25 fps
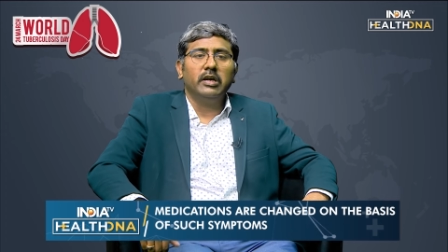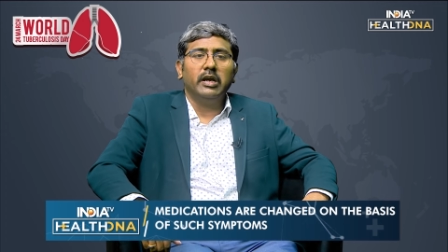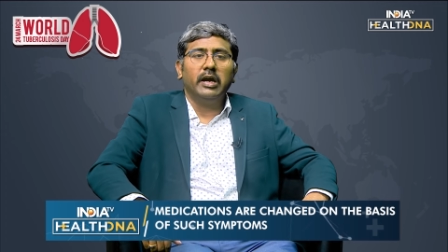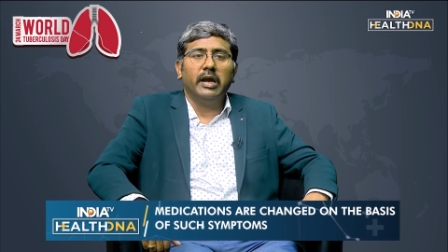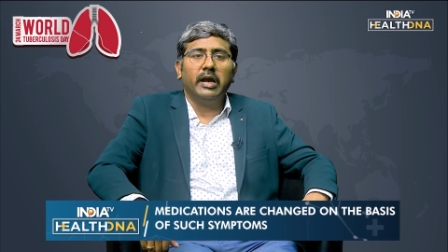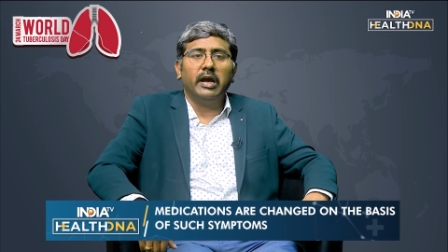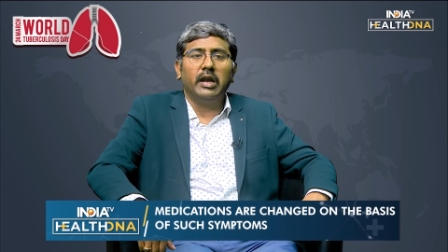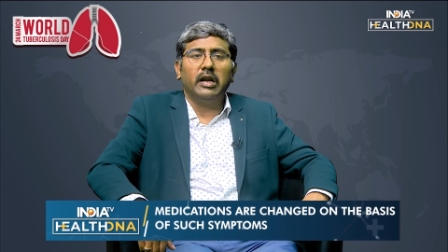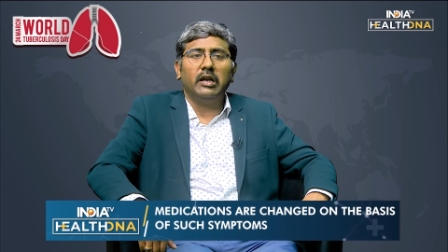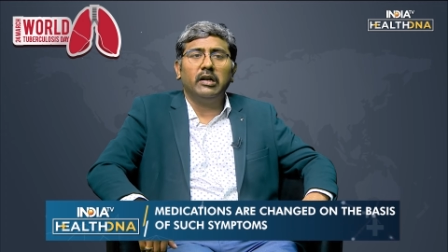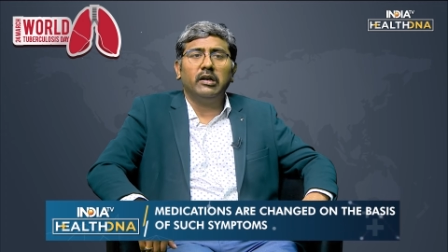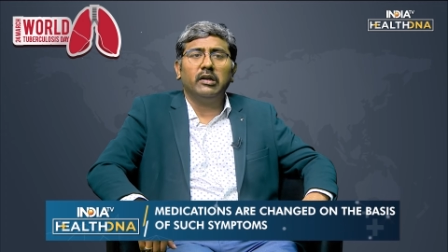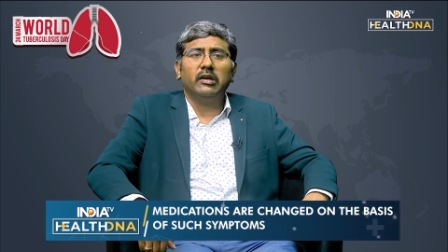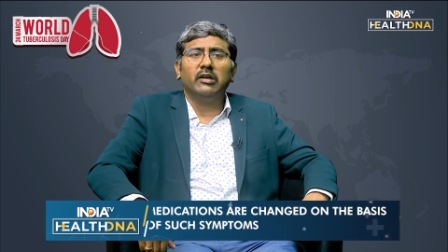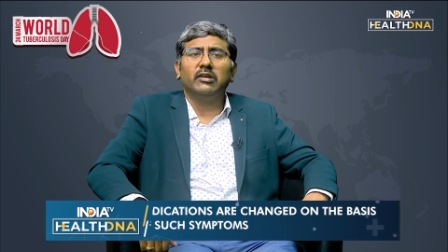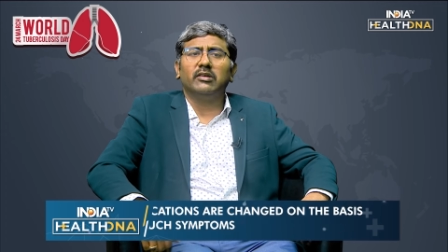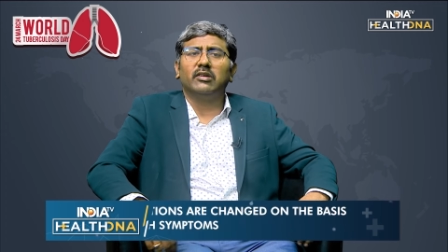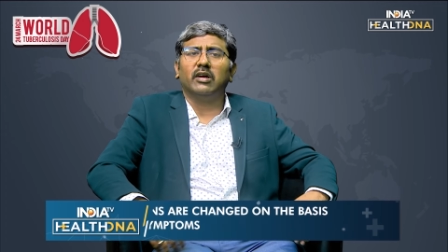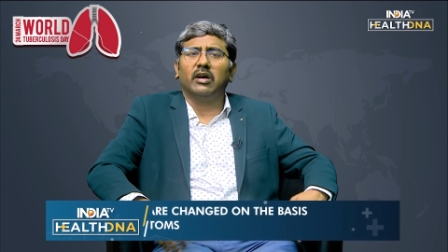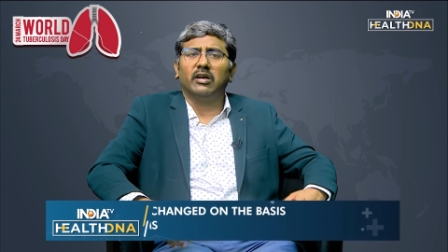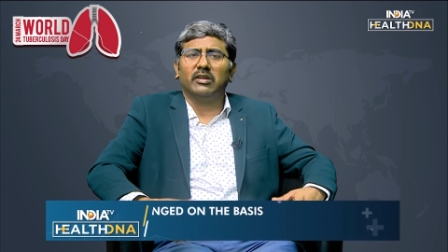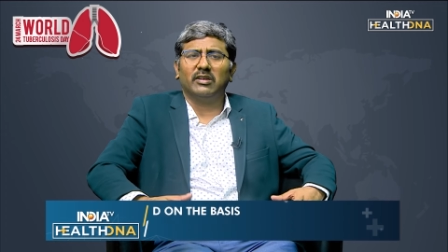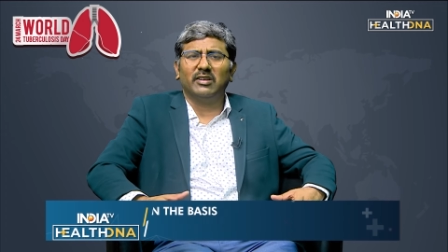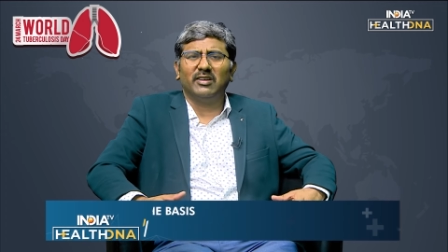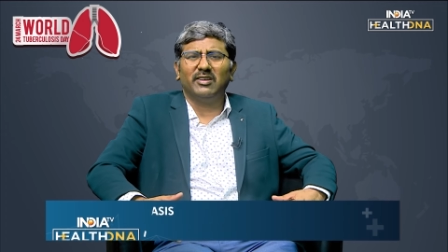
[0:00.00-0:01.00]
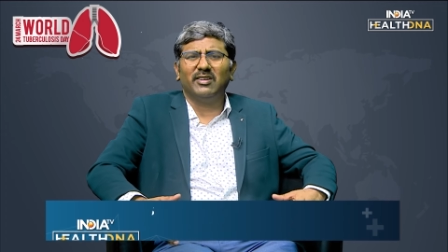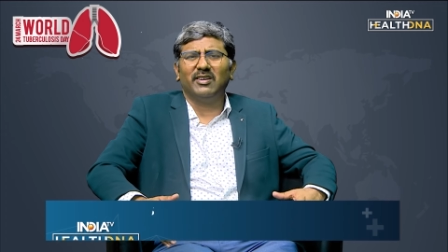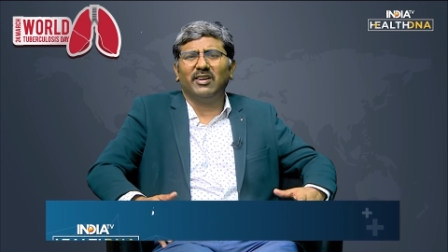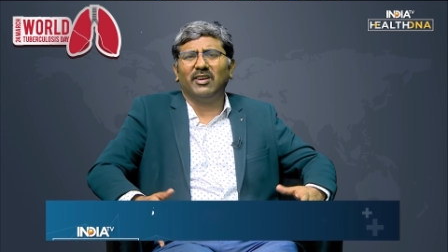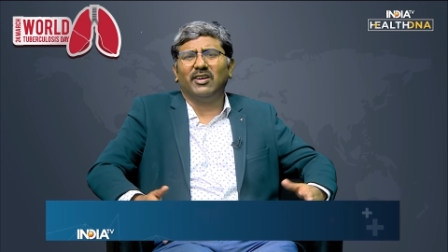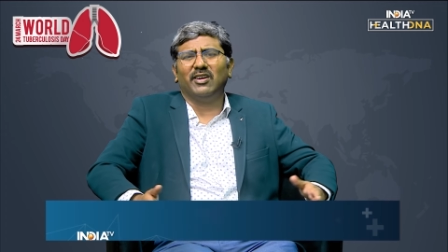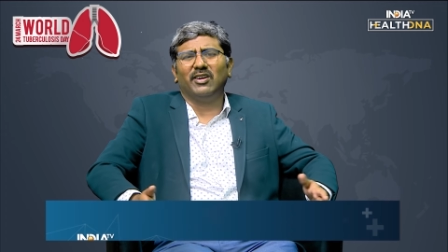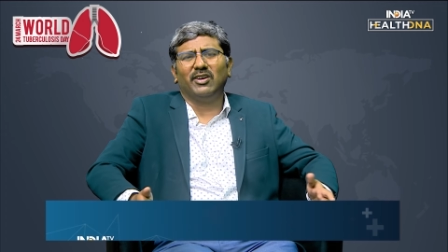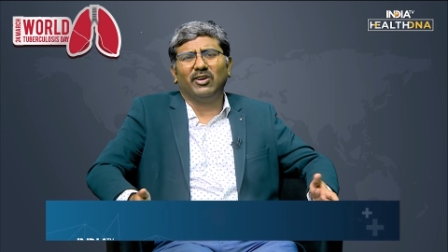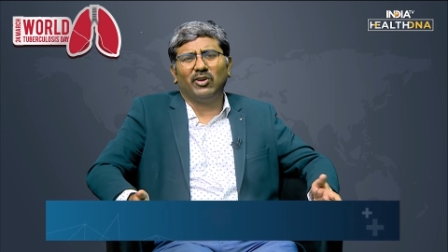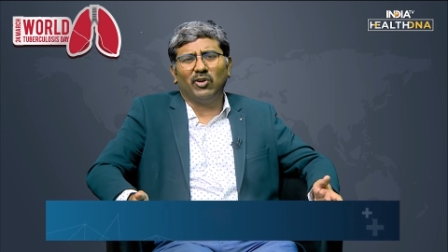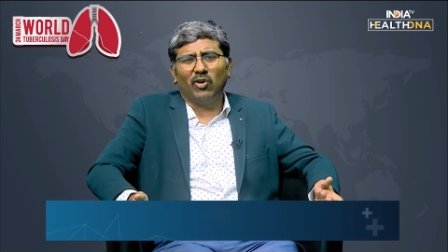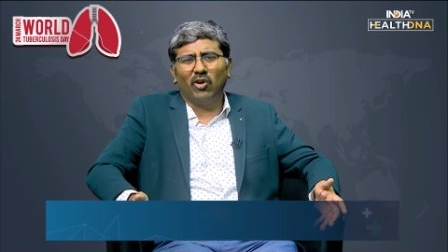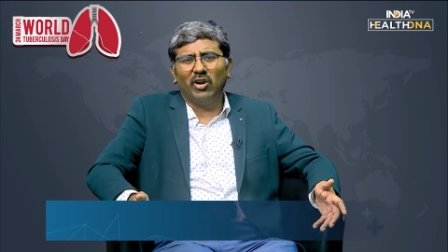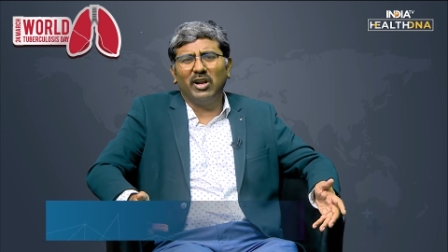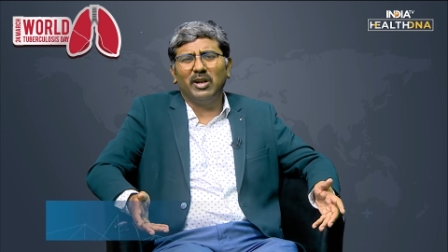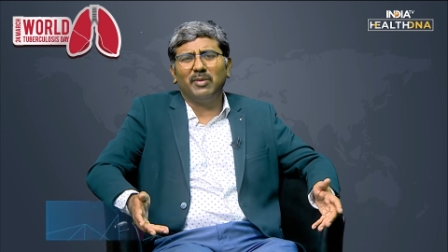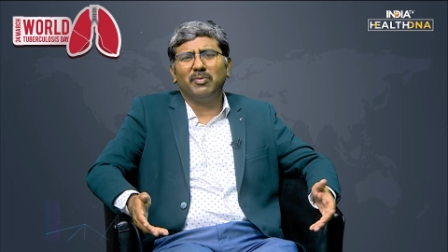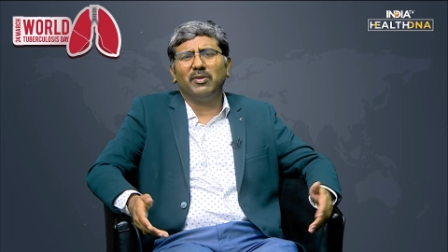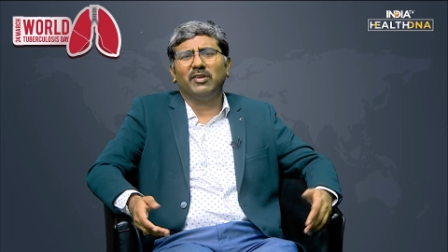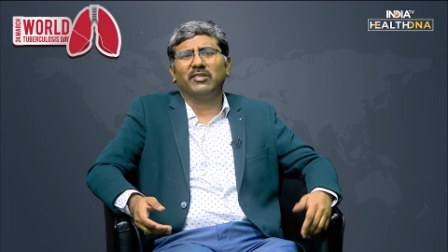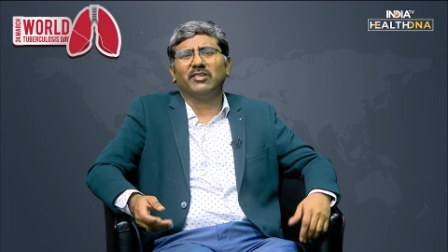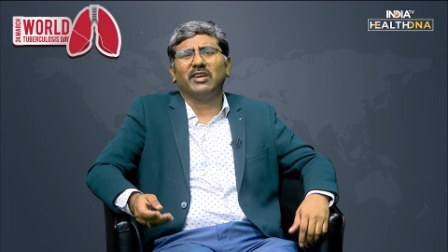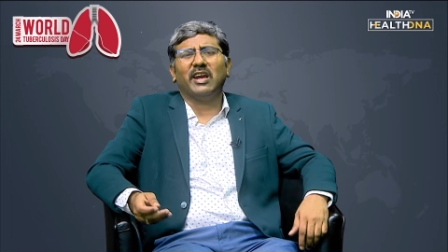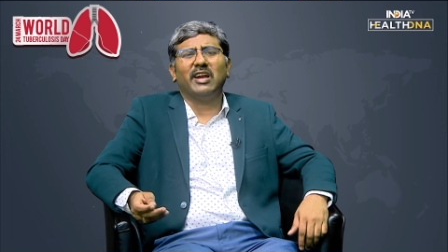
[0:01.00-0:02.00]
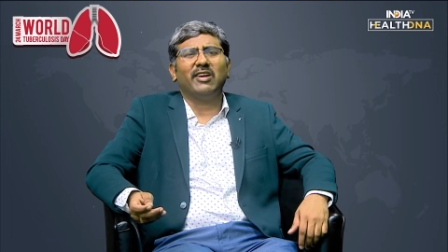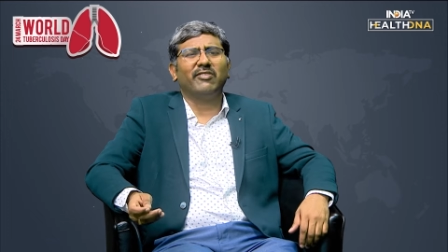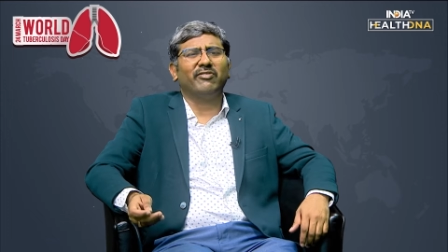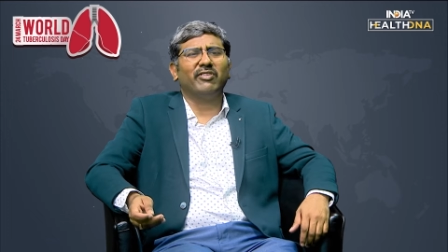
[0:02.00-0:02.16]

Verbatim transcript: And other uh, tolerable side